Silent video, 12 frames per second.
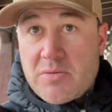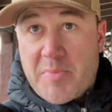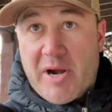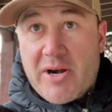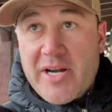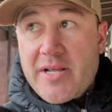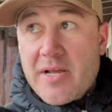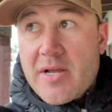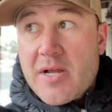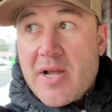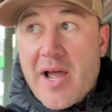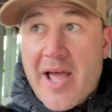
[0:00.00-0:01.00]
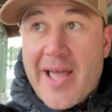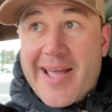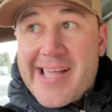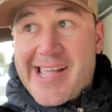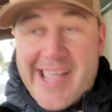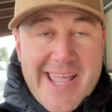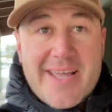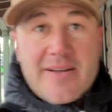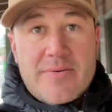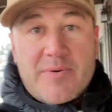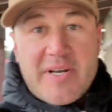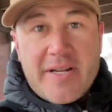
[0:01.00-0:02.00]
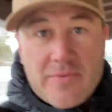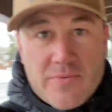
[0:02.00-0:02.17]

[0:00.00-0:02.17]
are buried. And we didn't